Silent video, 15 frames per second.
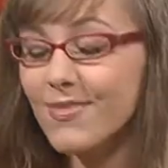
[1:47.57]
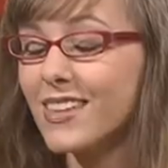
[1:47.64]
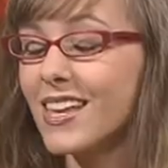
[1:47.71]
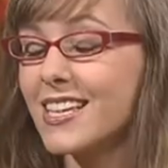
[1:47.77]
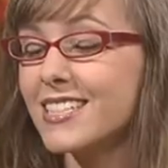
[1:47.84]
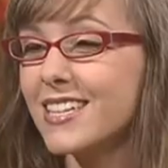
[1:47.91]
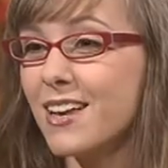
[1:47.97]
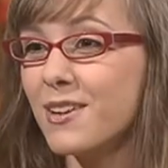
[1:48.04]

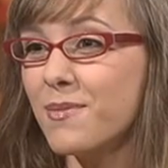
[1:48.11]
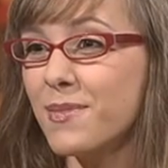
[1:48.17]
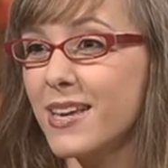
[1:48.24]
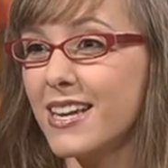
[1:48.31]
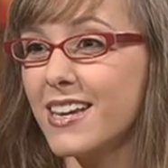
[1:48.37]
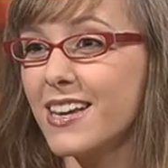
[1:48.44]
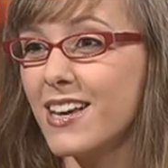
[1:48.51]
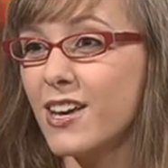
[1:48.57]
a
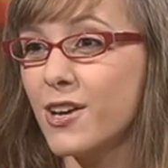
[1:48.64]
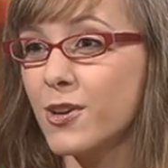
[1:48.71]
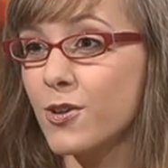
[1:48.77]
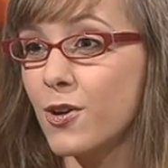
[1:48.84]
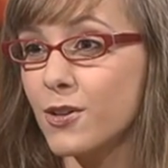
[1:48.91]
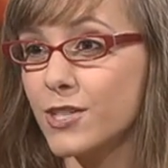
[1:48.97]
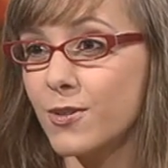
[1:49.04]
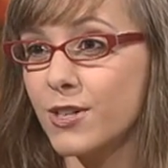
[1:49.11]
gentleman who
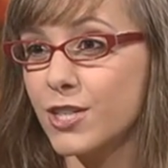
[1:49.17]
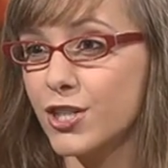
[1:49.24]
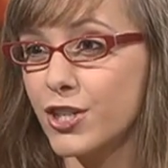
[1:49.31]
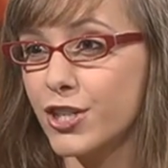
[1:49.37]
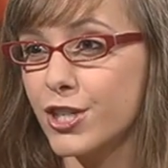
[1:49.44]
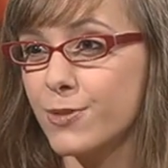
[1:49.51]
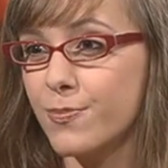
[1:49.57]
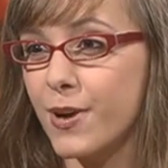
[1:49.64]
goes to our
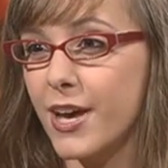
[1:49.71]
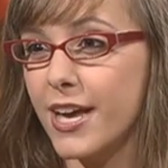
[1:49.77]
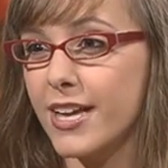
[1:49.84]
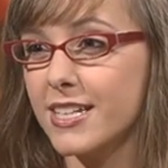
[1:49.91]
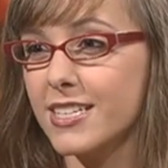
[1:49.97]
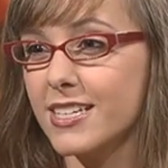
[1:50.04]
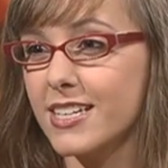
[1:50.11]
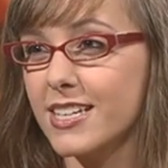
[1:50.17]
church,
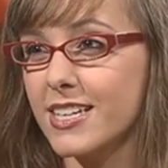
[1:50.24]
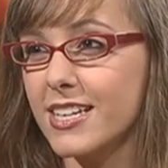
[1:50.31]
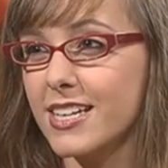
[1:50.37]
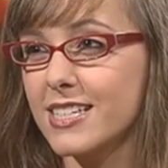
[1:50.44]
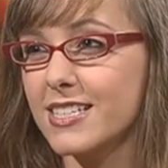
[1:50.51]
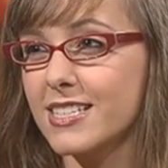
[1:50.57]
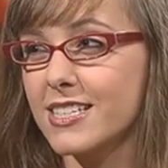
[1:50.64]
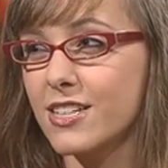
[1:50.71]
but
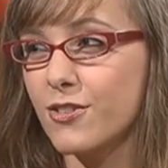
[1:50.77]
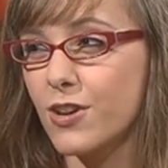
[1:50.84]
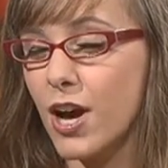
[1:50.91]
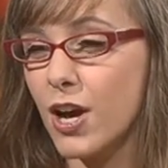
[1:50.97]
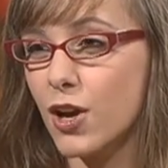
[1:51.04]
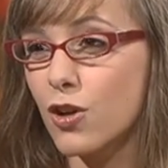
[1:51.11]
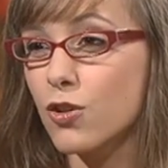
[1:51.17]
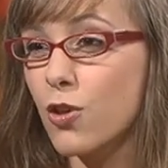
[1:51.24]
he's, you know,
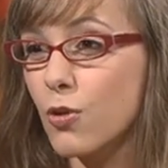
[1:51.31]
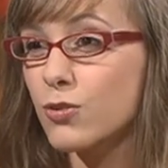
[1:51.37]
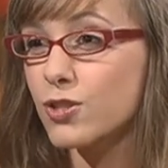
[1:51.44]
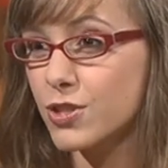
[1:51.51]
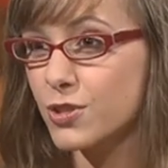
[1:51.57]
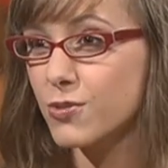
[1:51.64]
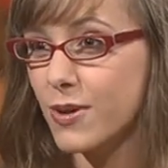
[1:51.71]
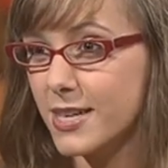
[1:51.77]
not close
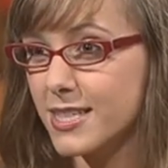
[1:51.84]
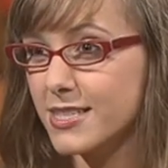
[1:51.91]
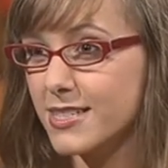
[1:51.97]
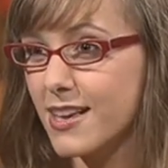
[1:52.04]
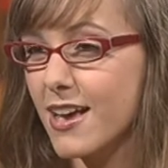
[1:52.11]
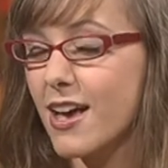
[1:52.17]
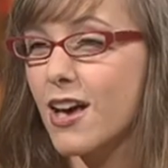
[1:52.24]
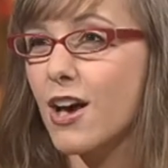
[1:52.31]
to us,
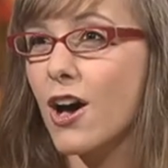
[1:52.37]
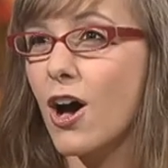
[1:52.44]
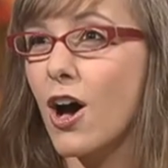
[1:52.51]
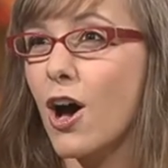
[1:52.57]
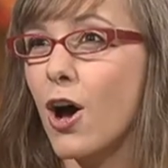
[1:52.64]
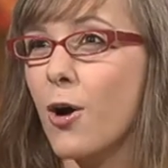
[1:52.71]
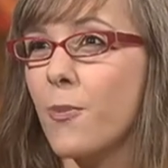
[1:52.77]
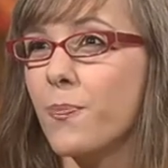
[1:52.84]

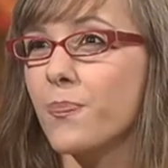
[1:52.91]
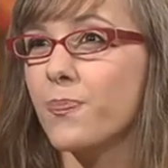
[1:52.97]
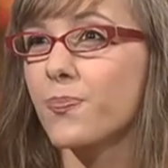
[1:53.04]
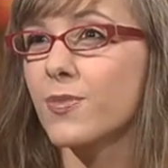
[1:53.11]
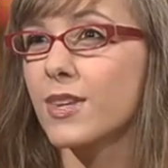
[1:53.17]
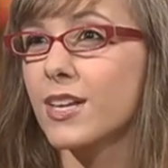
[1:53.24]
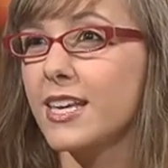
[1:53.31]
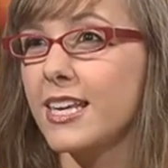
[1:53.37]
um,
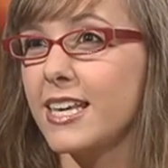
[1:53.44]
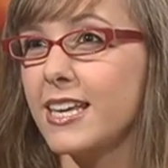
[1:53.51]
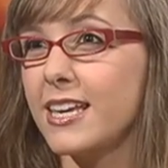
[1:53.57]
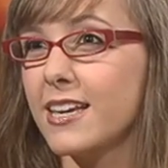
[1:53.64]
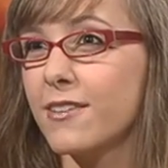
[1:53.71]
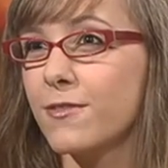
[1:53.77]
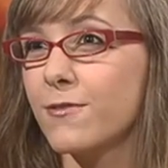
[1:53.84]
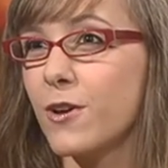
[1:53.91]

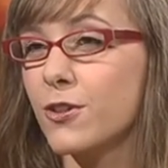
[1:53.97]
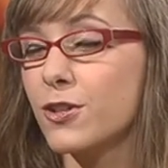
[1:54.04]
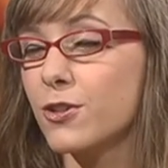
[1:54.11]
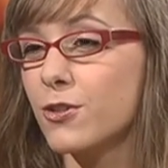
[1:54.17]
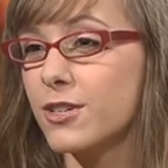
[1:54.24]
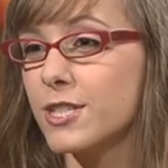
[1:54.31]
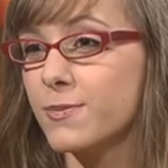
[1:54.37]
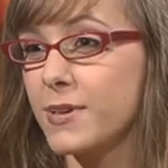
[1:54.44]
he felt the
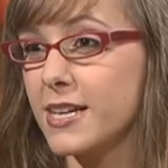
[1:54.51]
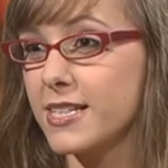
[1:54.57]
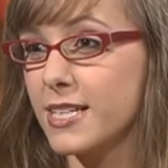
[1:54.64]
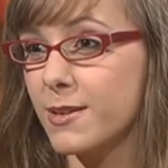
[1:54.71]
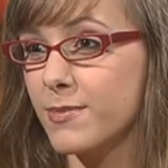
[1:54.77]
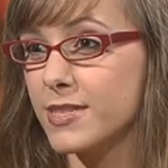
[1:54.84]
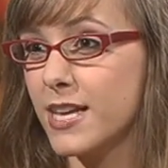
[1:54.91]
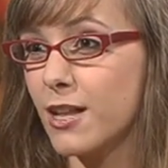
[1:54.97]
Lord speak to
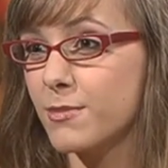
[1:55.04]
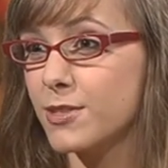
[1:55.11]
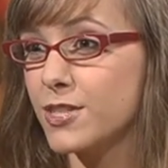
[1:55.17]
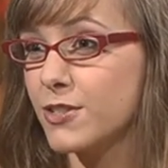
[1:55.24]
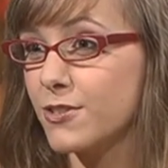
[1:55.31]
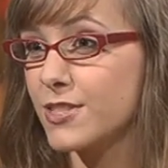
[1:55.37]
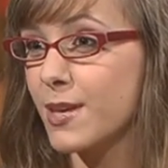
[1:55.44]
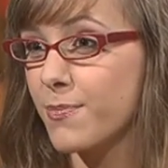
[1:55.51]
him and tell him to
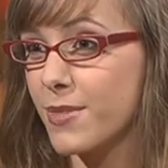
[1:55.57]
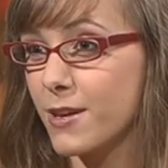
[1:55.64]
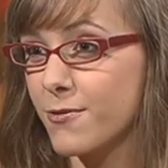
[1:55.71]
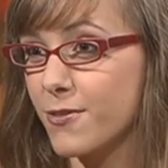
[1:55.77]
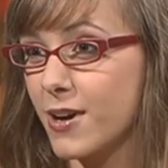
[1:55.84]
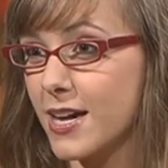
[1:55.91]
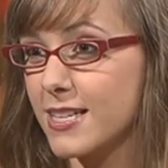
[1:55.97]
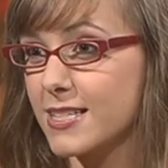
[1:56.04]
do something
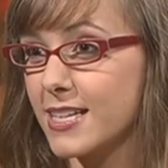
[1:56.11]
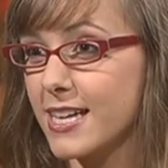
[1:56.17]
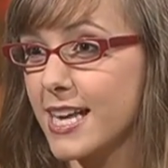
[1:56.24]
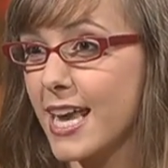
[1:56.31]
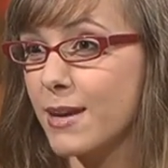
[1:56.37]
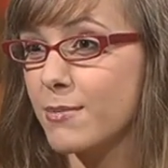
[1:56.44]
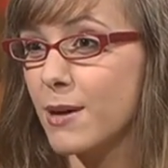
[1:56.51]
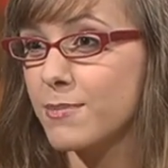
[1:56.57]
for us. And he
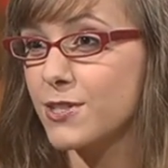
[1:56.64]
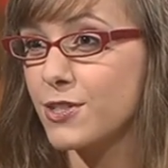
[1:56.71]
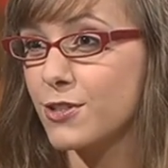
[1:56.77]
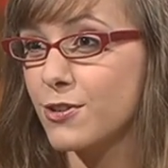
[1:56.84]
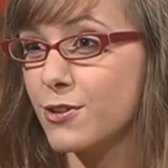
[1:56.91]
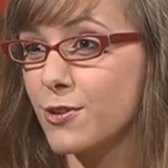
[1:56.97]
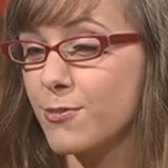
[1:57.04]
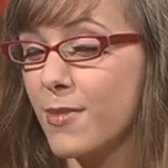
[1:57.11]
came up
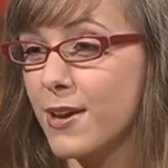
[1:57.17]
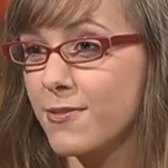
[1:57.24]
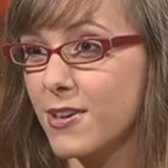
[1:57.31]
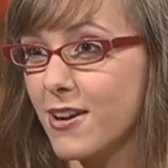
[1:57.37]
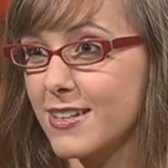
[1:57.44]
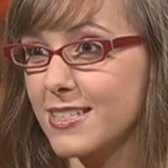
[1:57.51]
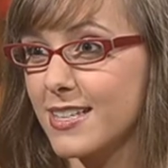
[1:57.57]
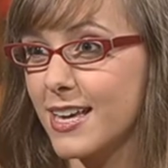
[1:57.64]
to my
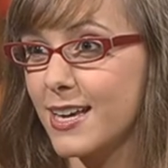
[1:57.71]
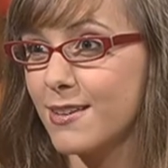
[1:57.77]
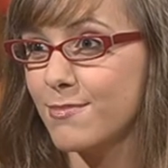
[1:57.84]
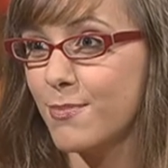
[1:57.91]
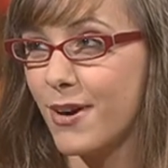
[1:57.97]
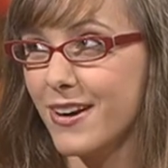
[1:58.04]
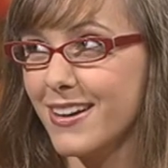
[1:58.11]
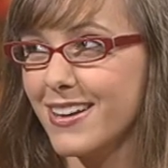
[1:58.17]
fiance,
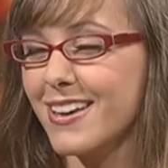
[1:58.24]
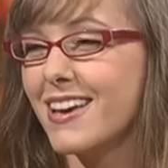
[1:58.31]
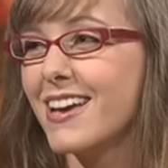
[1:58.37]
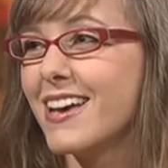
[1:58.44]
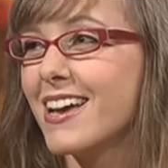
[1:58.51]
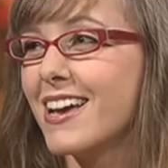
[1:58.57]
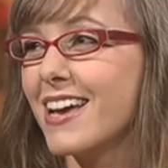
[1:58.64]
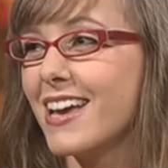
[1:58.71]
Mark,
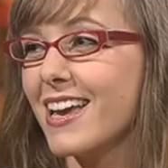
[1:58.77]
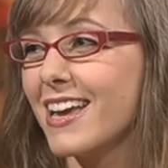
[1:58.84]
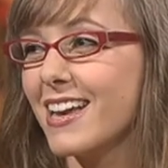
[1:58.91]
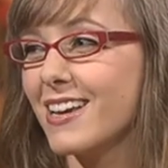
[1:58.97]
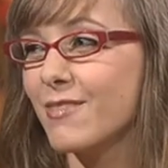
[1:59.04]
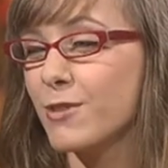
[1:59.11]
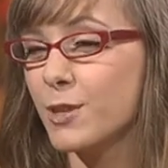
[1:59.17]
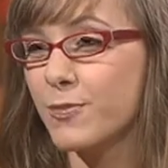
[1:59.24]

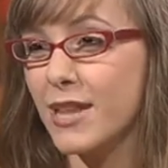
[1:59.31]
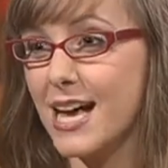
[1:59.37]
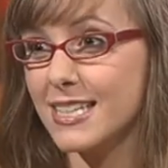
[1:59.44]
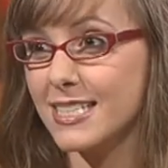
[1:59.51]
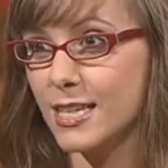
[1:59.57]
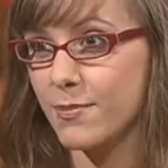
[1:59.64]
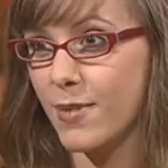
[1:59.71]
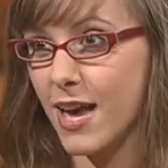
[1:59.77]
and with a
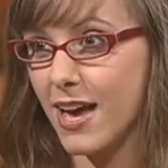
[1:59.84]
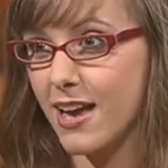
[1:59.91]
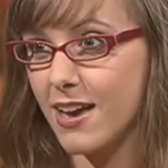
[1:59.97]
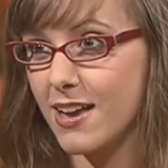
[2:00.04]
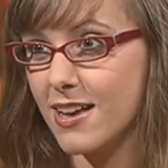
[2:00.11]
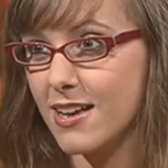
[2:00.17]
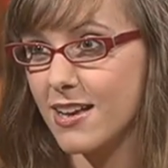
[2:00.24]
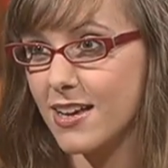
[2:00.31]
plastic
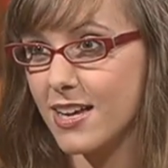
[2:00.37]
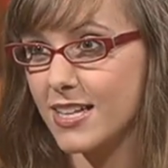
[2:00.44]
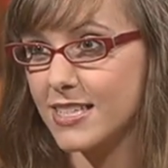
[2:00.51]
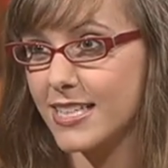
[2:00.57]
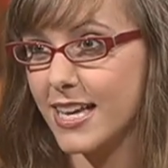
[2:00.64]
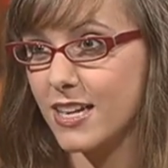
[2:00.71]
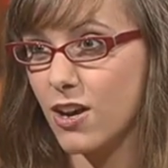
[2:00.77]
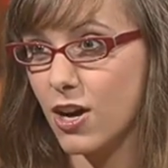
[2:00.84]
bag and
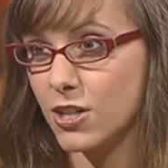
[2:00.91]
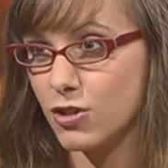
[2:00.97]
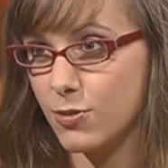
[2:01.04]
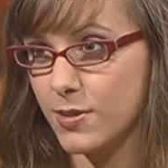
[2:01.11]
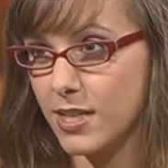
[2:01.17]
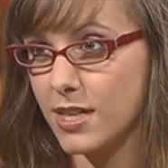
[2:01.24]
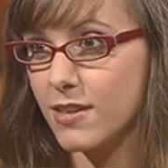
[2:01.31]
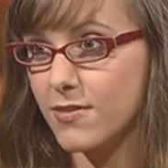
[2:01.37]
said, God told
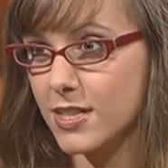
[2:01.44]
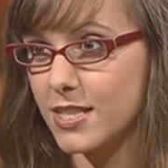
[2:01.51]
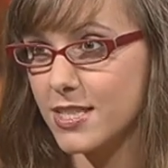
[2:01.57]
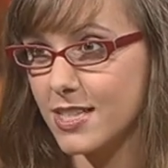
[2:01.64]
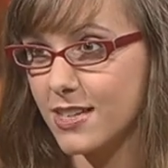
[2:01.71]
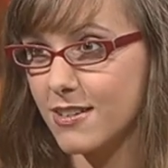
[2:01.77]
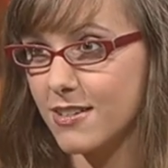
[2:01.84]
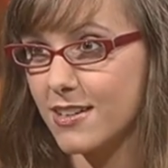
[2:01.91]
me to give this
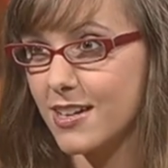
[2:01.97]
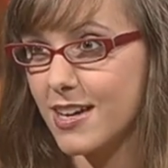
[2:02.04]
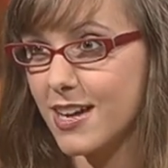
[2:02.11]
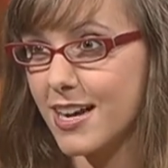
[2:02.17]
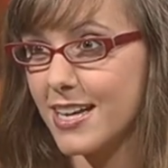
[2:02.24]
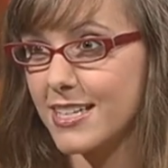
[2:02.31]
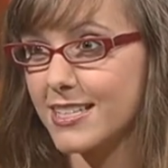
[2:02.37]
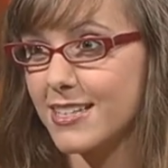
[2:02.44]
to you.
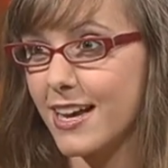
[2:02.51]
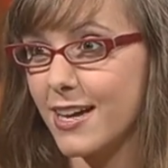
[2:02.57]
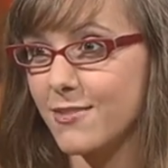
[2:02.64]
And inside